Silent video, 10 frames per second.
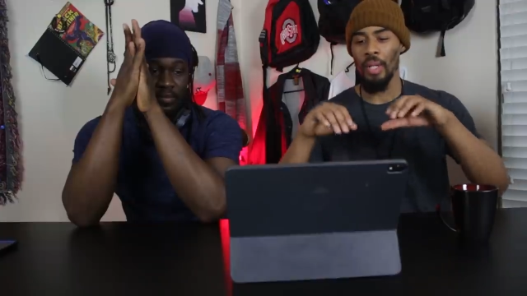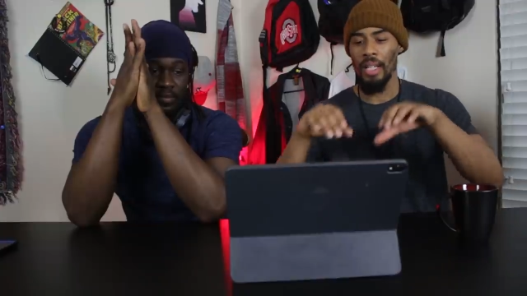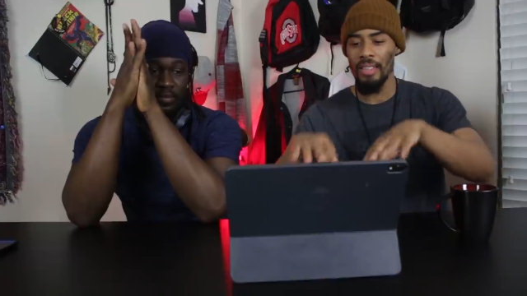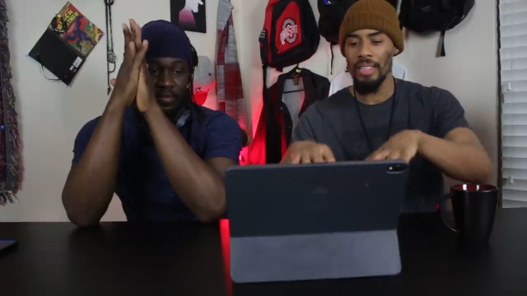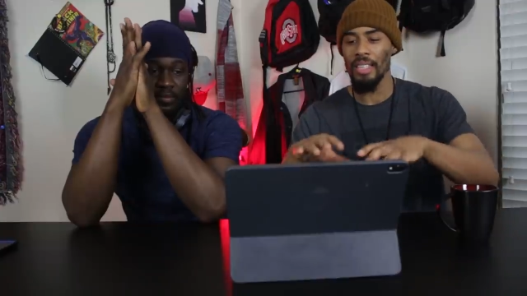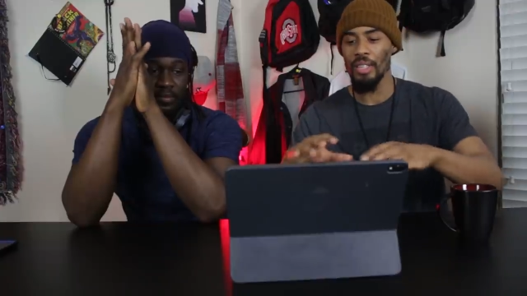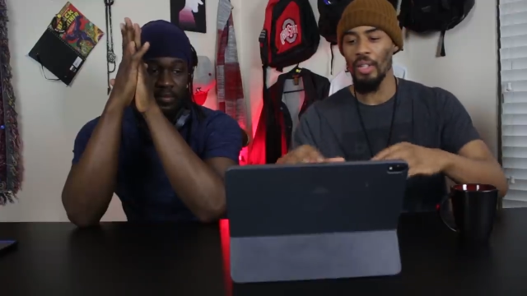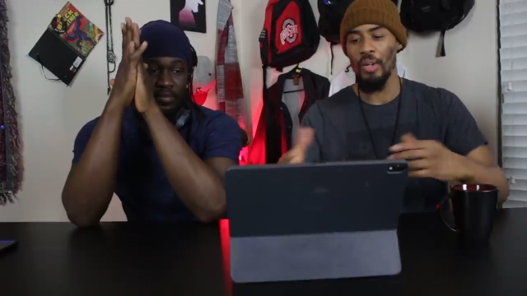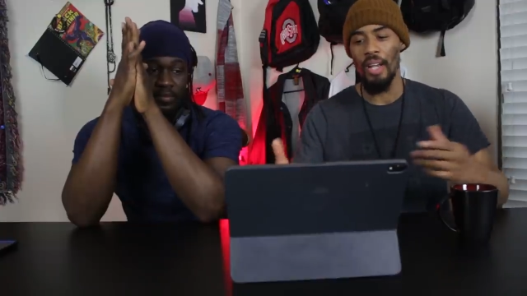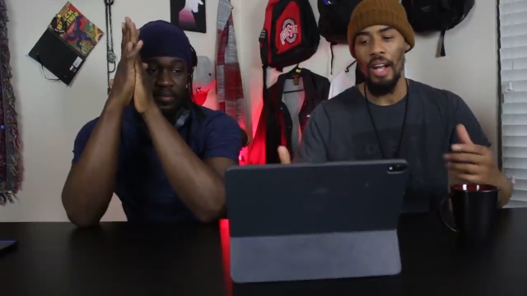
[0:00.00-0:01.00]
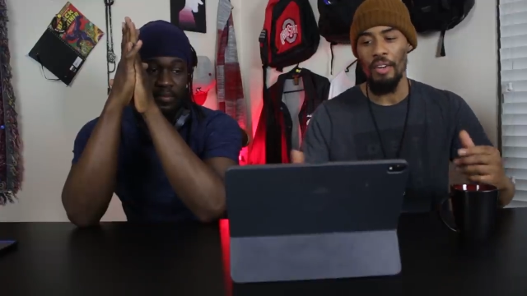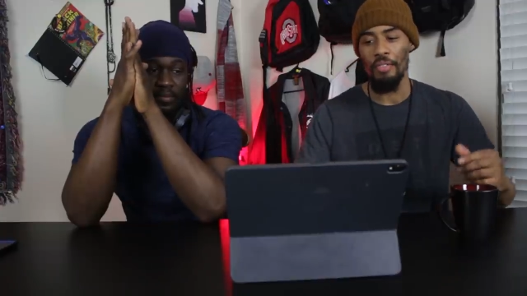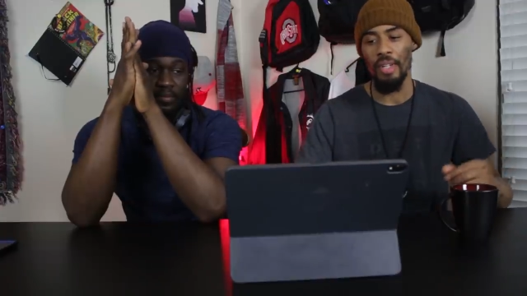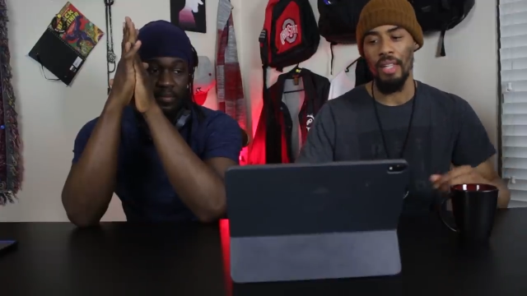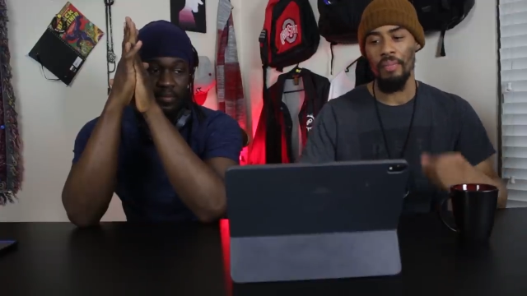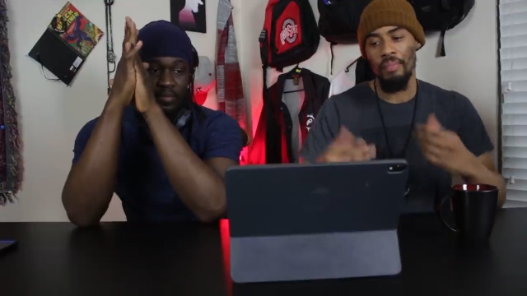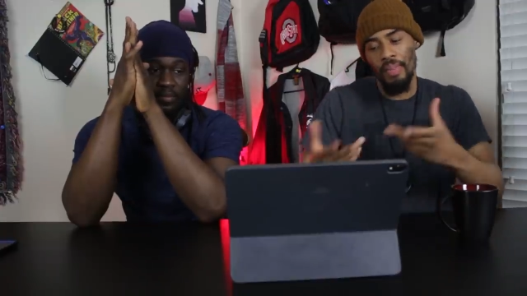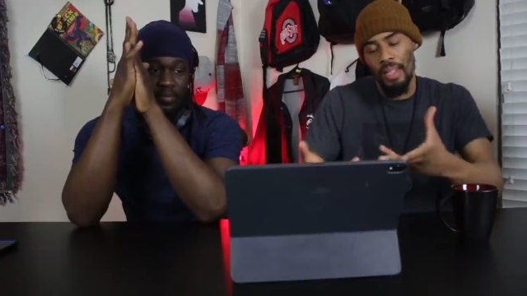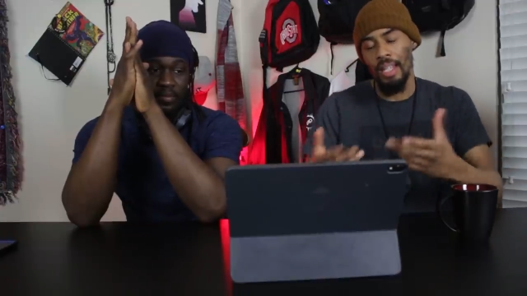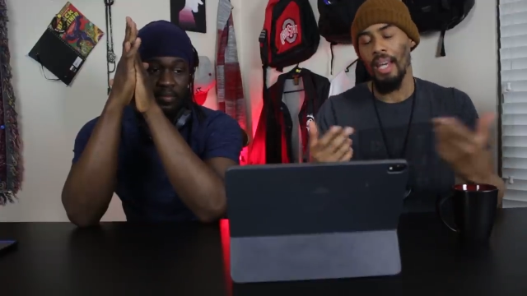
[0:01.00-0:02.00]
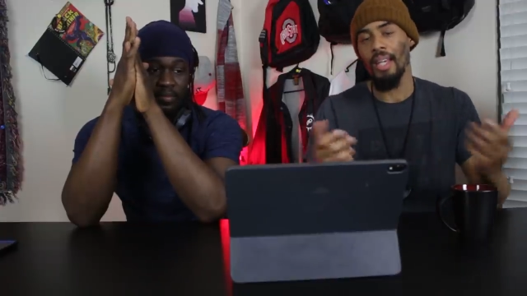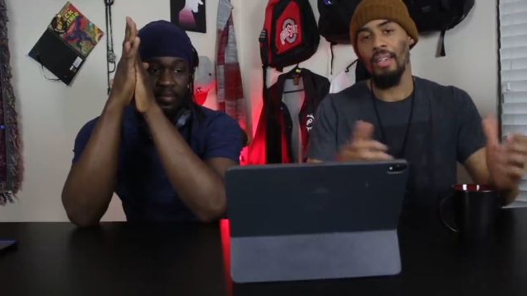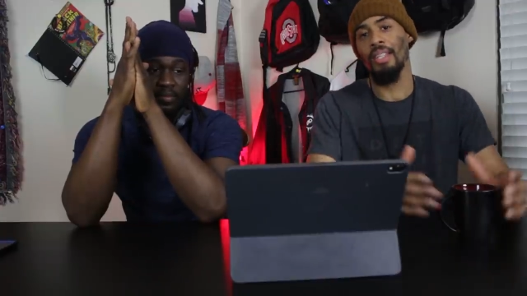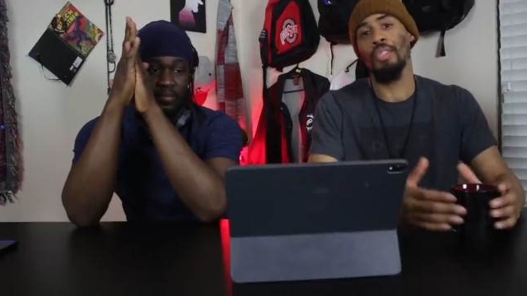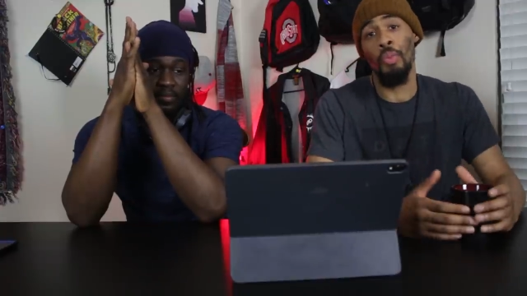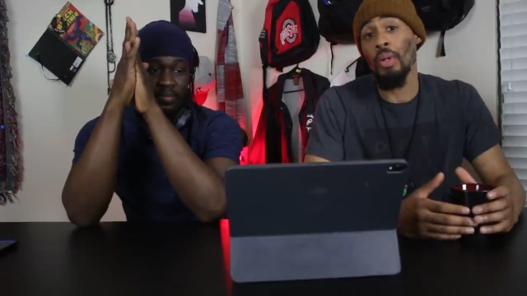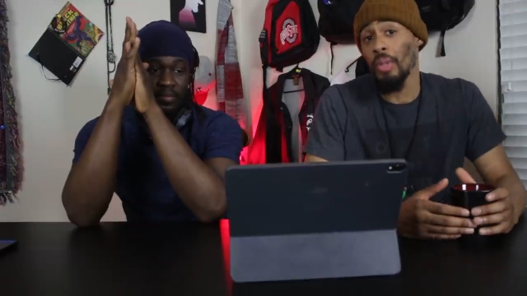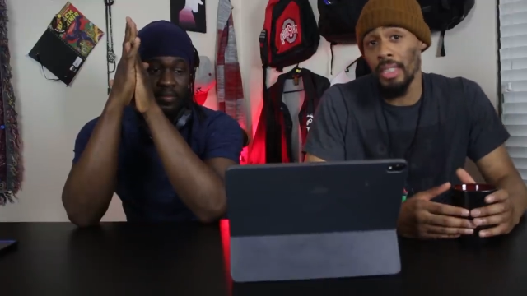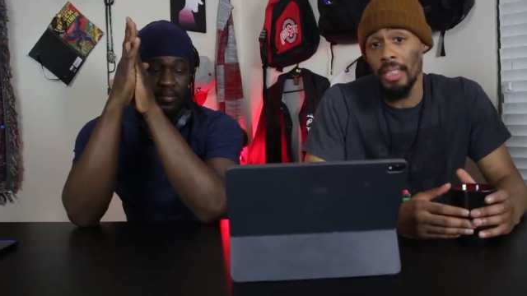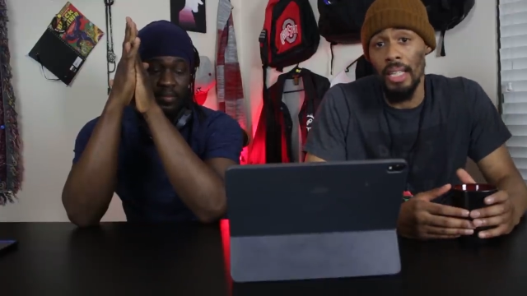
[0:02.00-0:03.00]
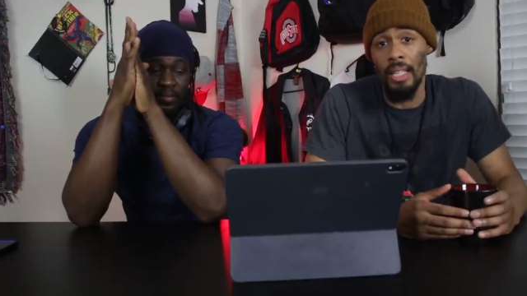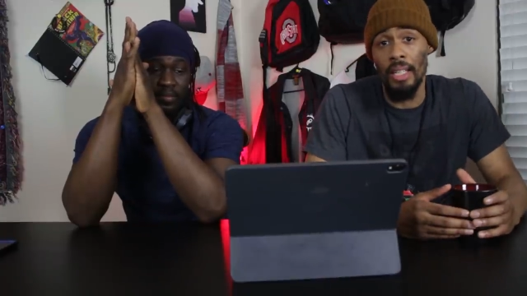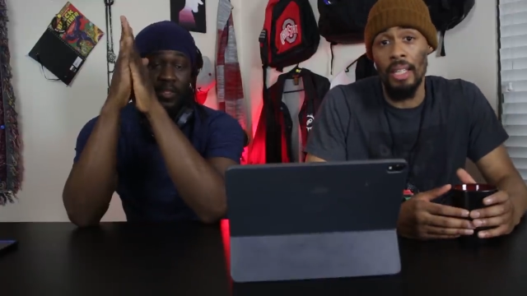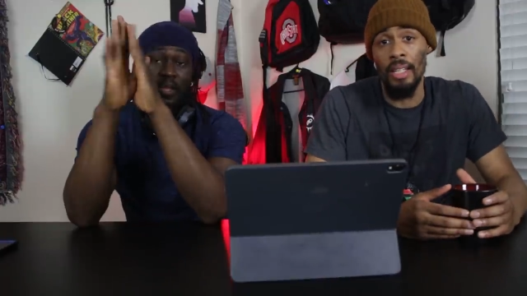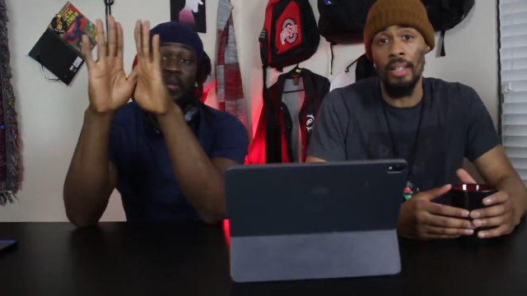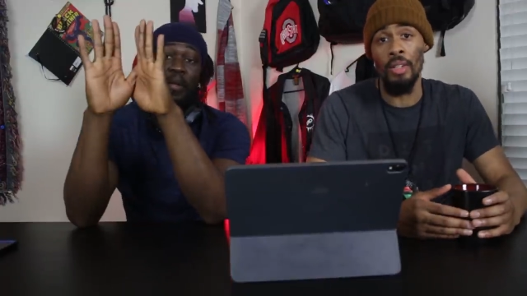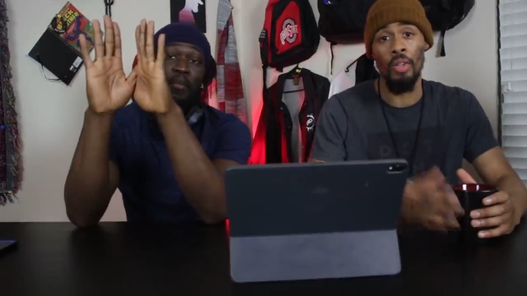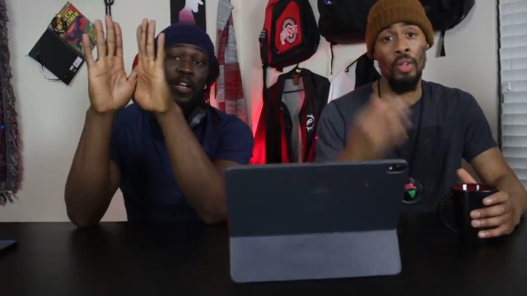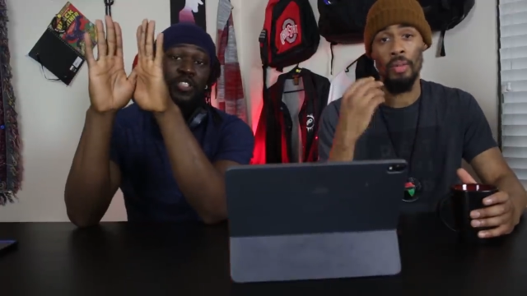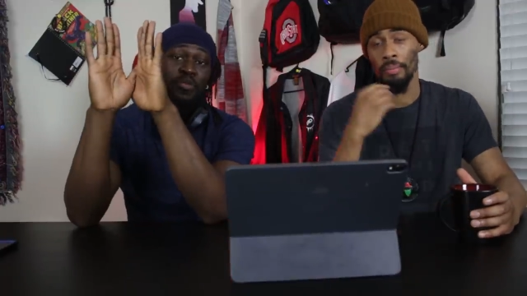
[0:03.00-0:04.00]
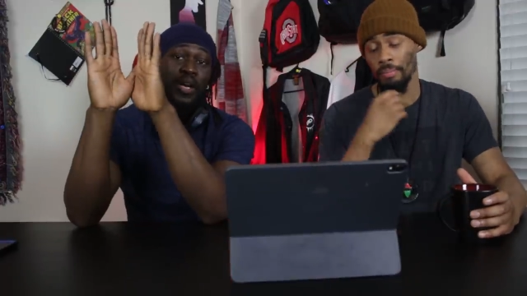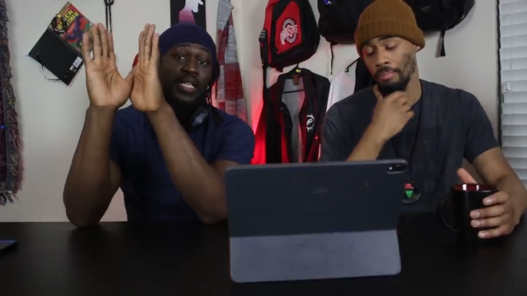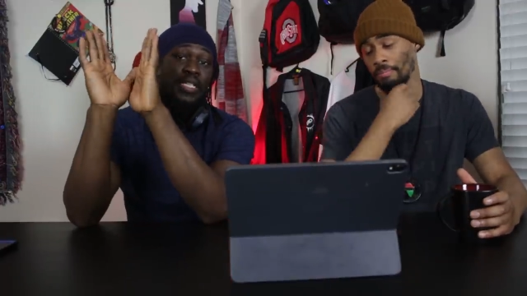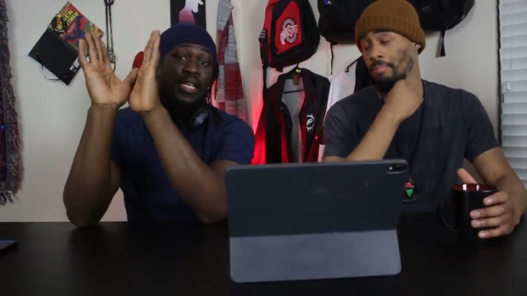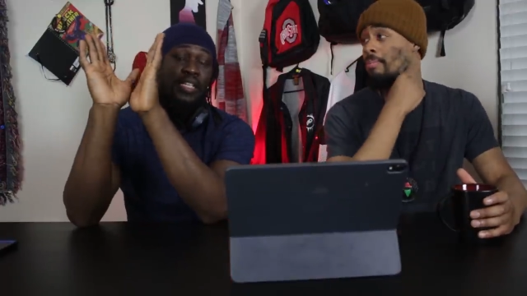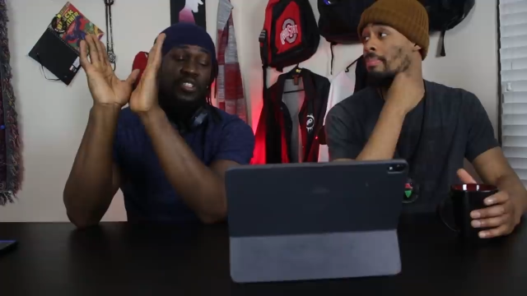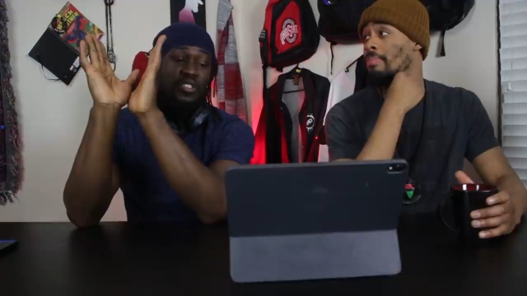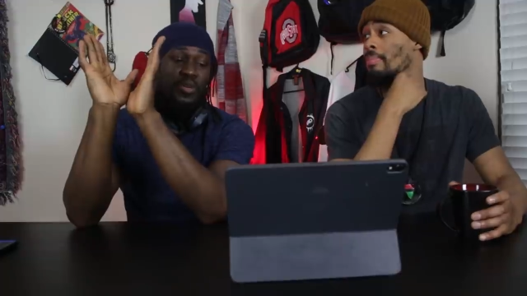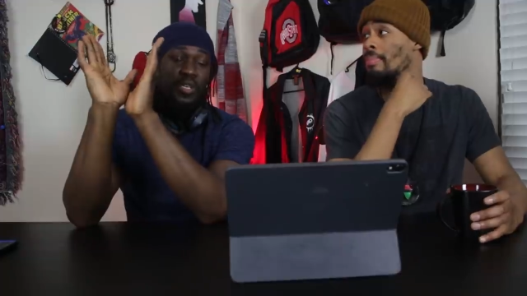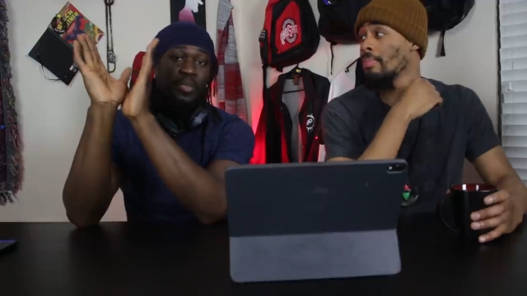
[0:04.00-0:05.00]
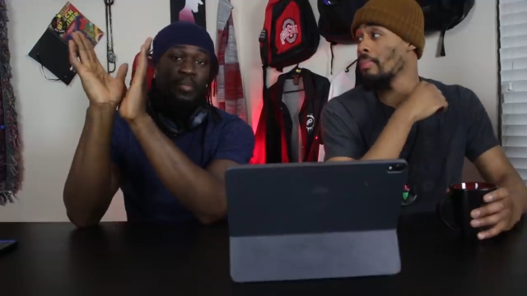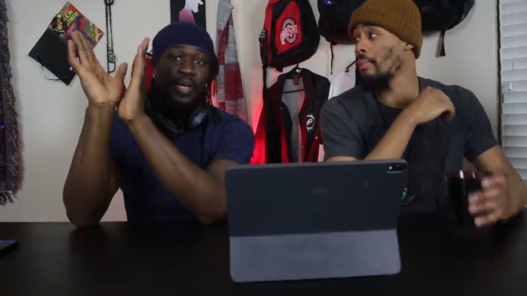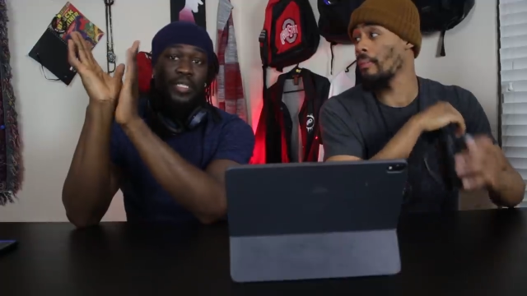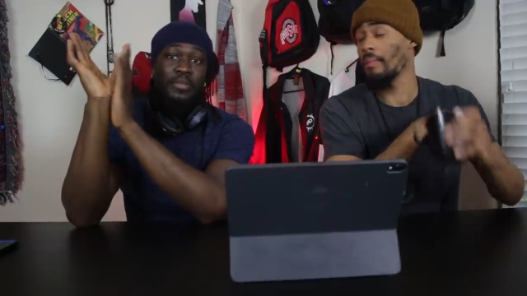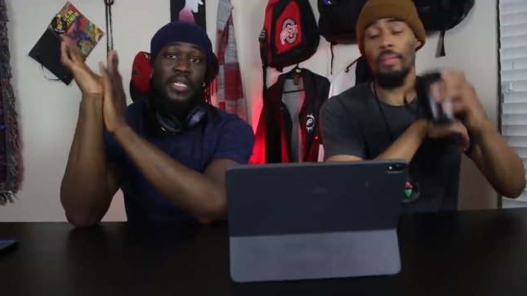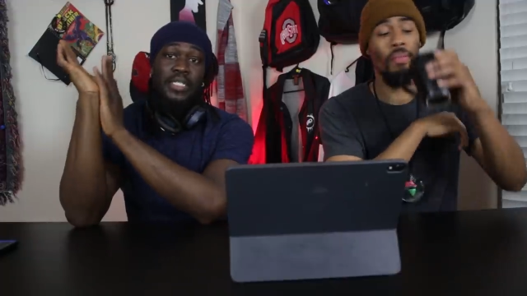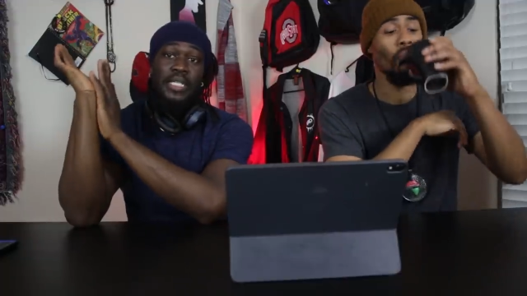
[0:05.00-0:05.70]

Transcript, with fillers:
Speaker 1: when it comes down to the choreography, hey, we're gonna see it.
Speaker 2: Yeah, and mind you, when I said he's doing it the best, I'm not